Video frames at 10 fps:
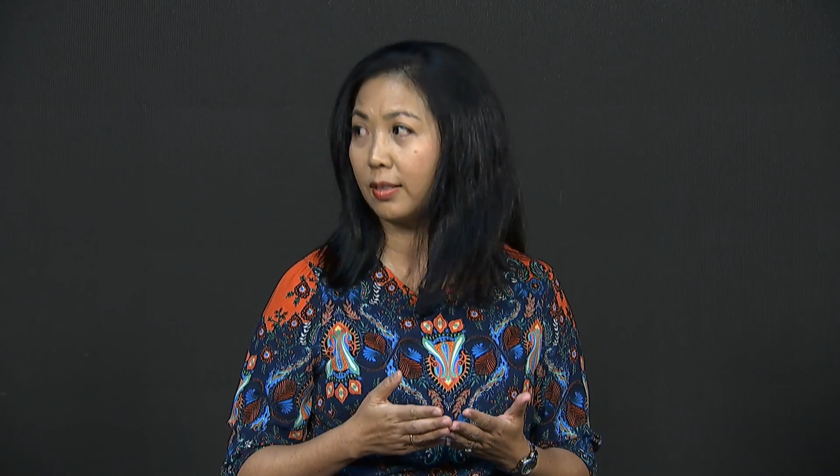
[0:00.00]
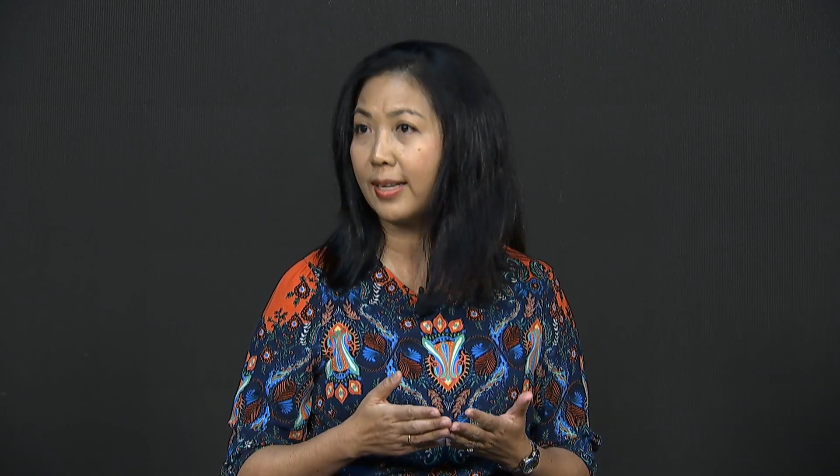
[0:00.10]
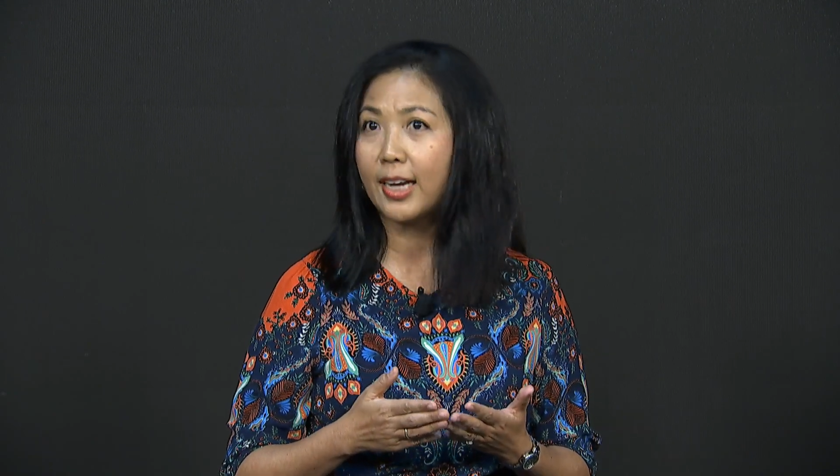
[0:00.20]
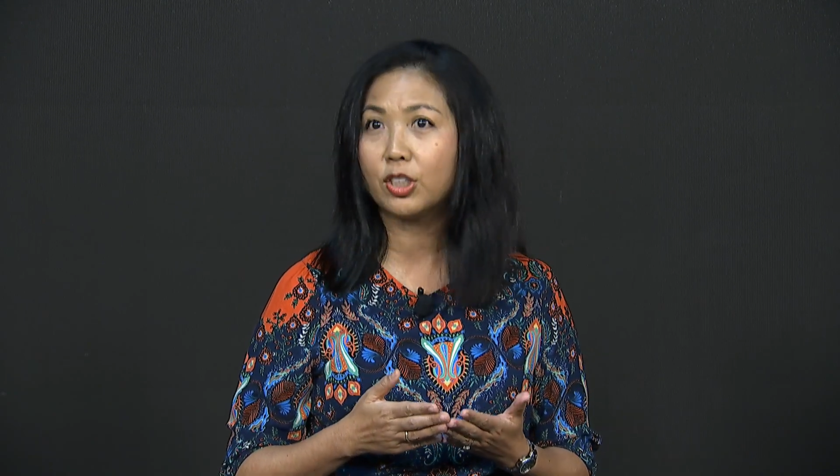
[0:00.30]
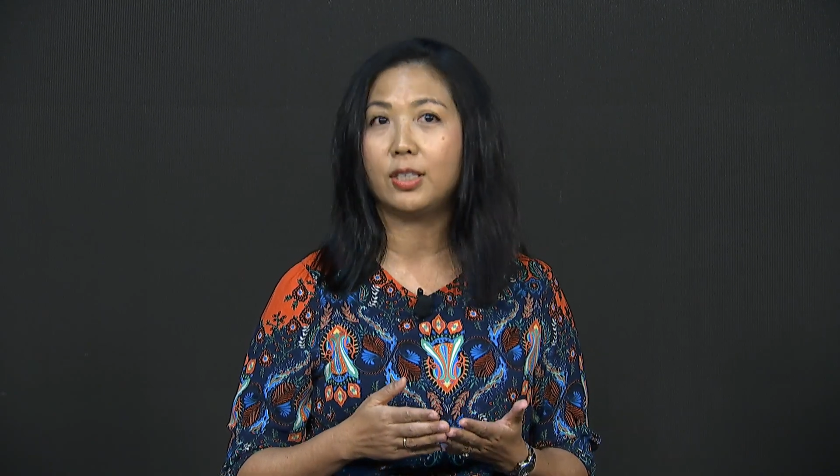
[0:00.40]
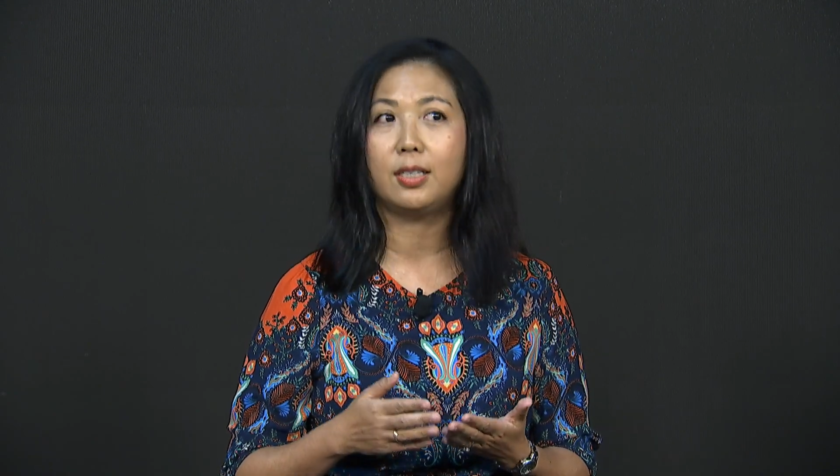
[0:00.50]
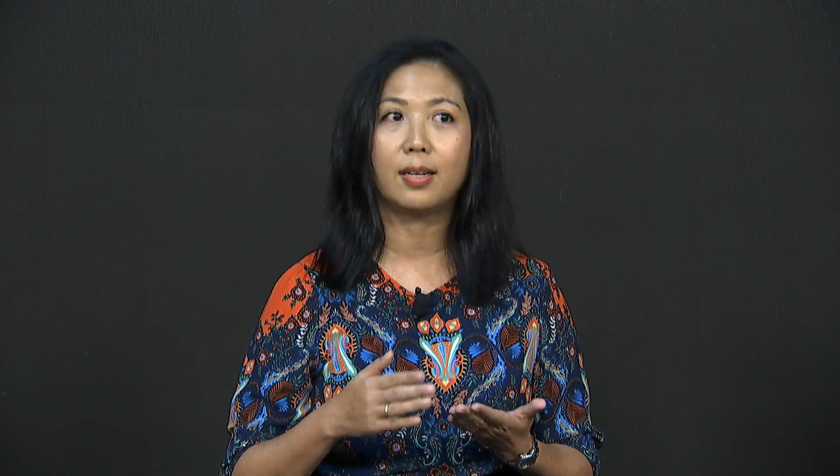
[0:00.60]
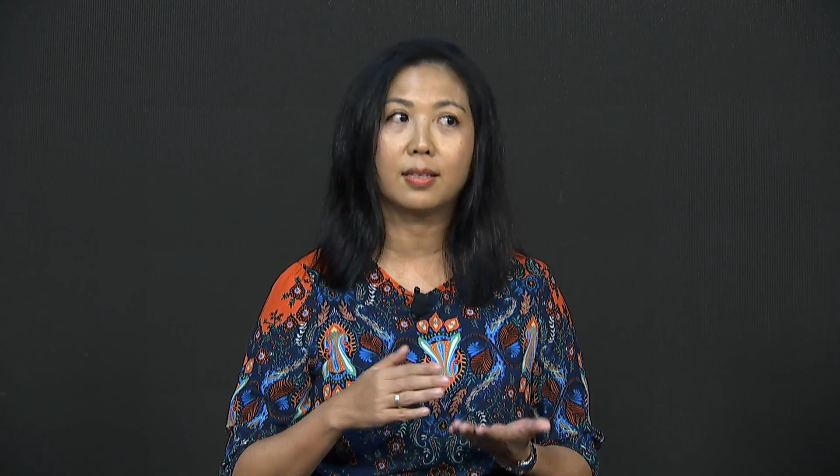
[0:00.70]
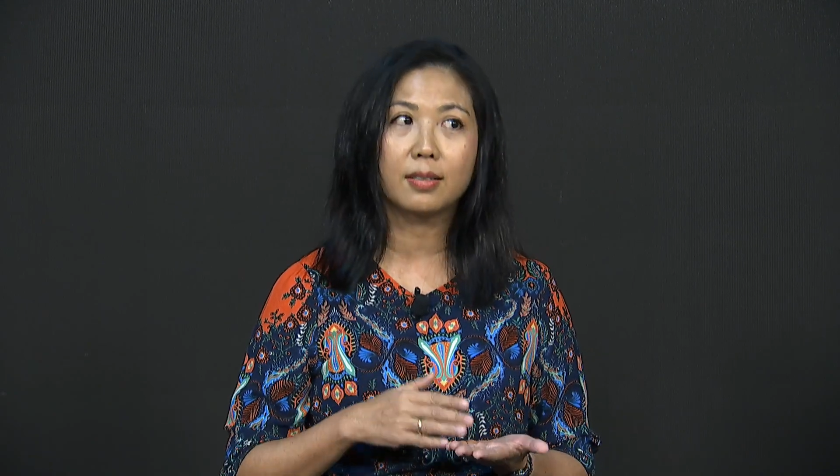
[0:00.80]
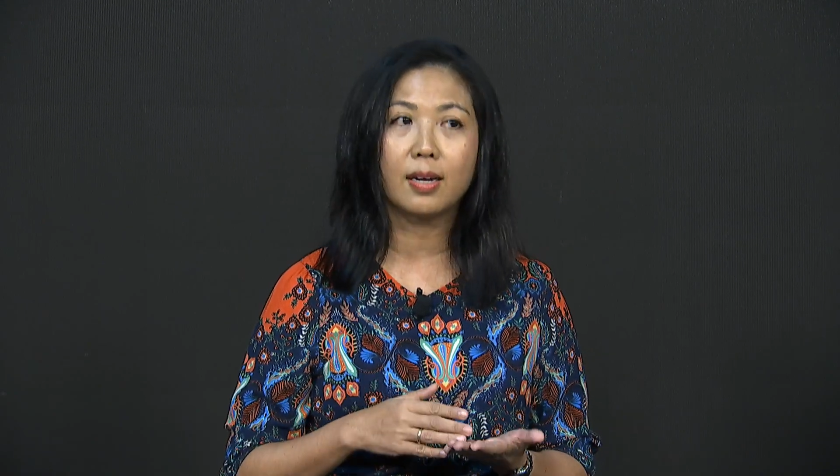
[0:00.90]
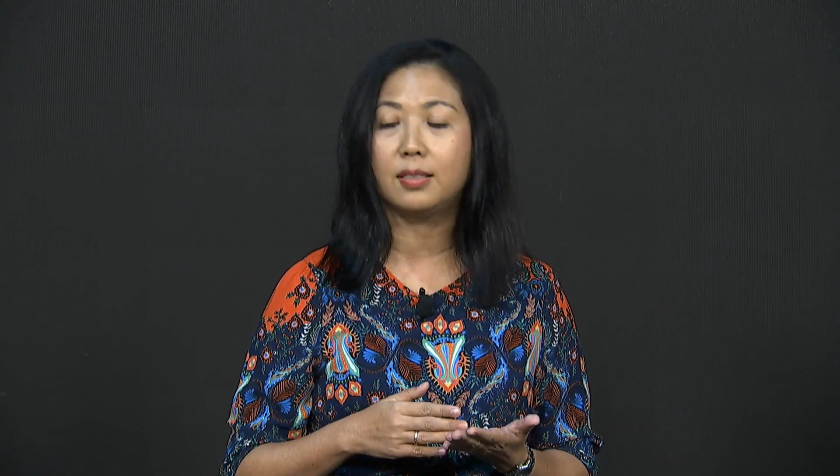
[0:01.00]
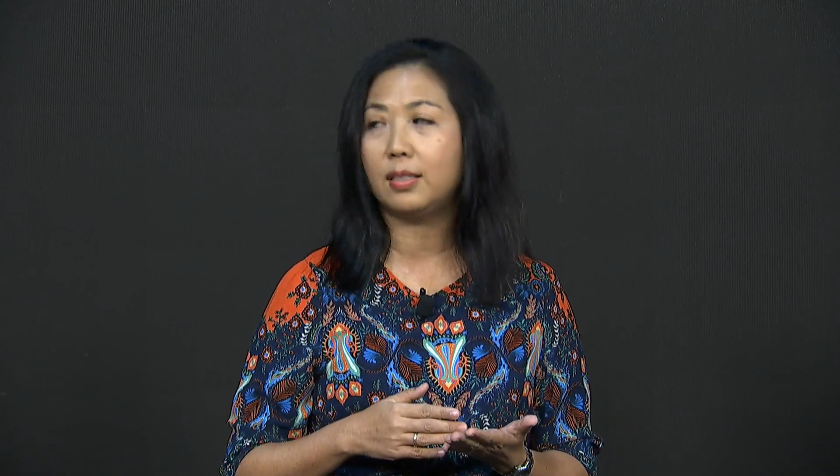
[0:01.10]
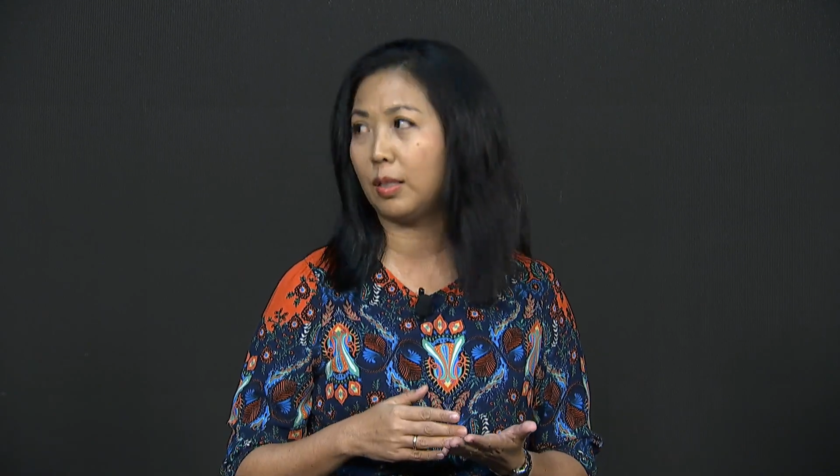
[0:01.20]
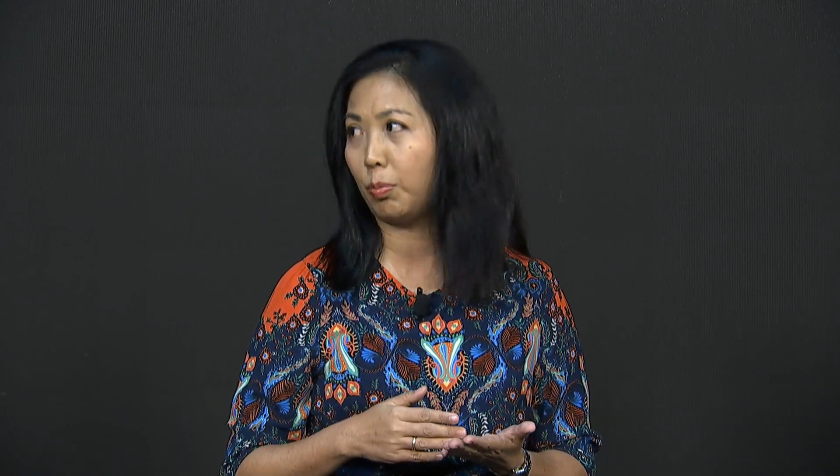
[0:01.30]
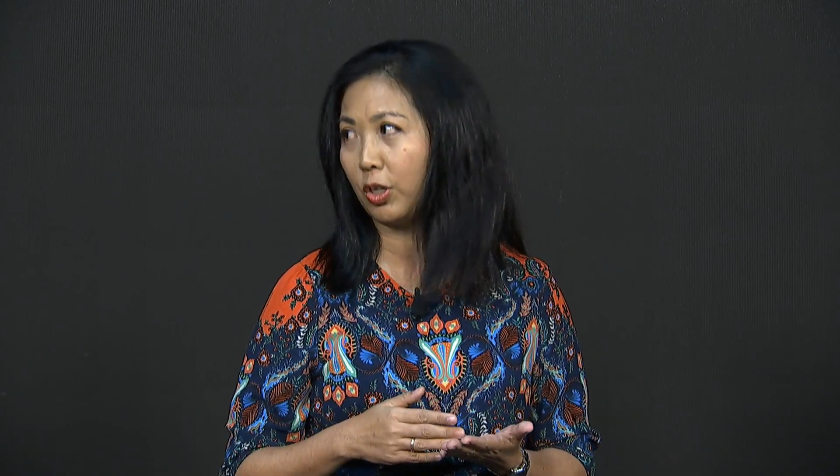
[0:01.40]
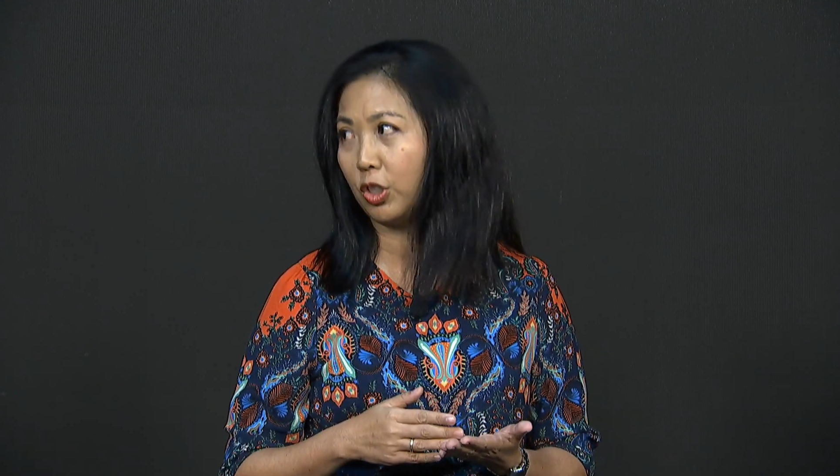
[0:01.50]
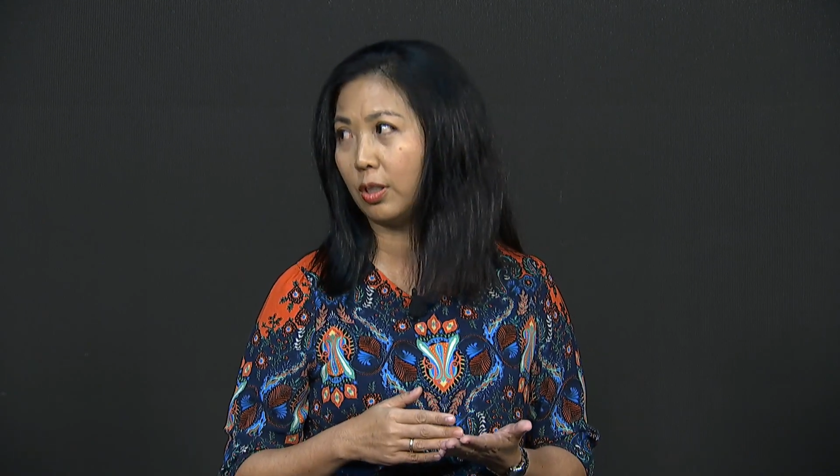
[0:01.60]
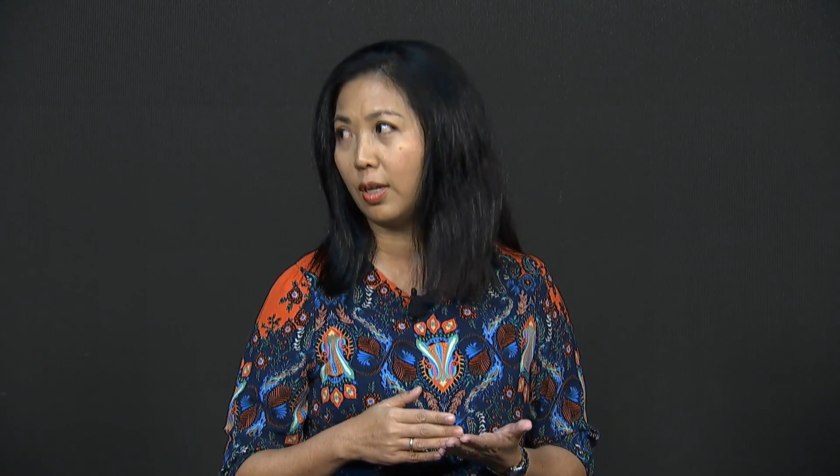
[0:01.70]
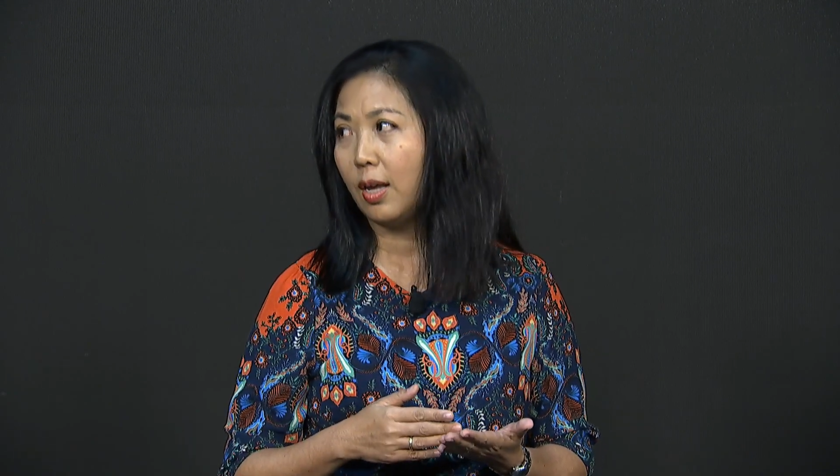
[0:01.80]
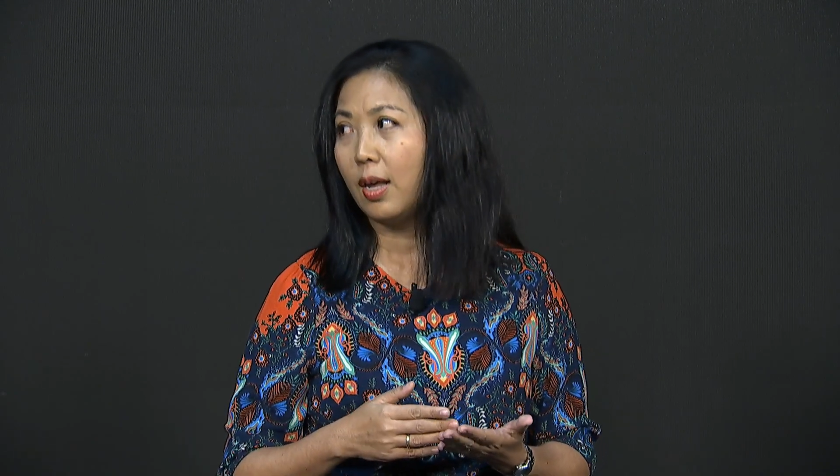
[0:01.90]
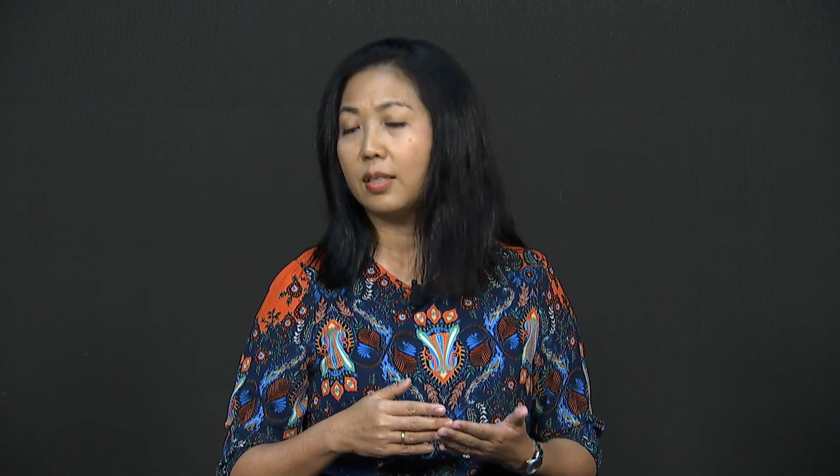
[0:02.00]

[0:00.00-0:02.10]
is anxiety and depression,